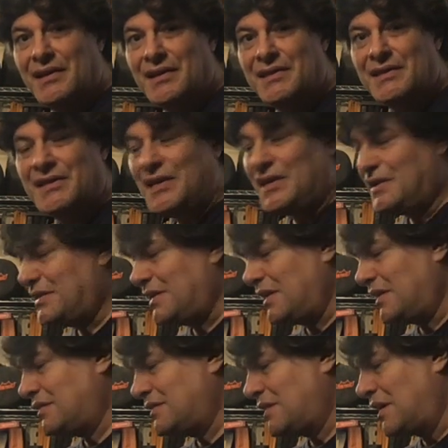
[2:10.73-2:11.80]

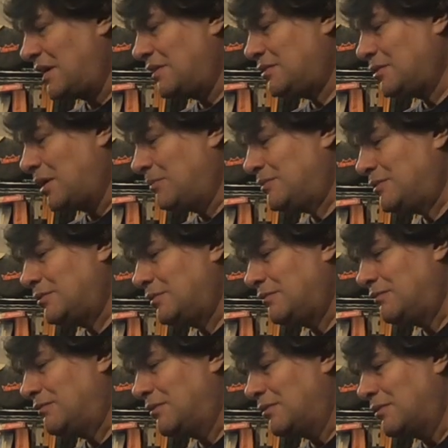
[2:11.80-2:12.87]
C6. I drop 2 and
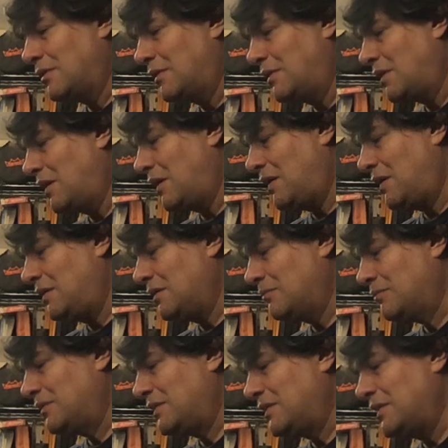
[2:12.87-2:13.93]
4, I end up
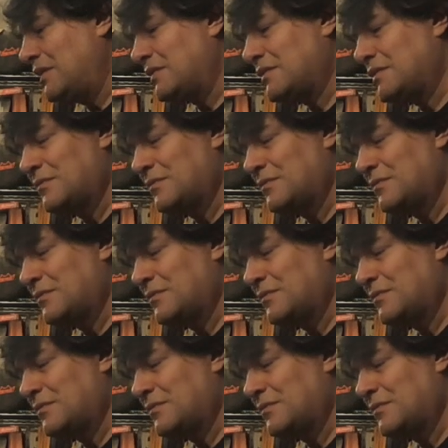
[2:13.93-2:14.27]
with this.